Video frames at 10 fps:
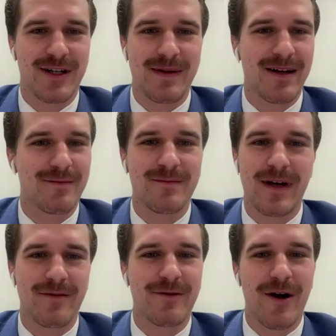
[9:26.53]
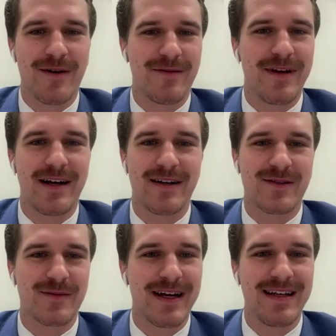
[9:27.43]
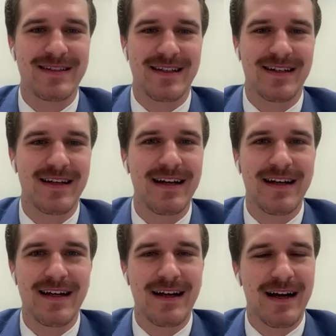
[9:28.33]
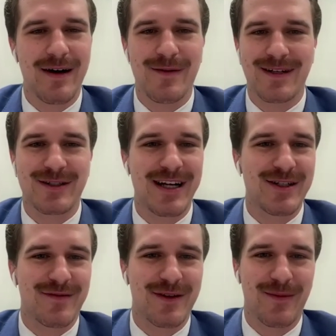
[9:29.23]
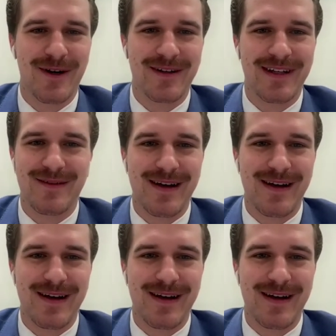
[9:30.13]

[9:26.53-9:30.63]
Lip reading: I mean, I've grown in various ways, and I wouldn't change it for the world.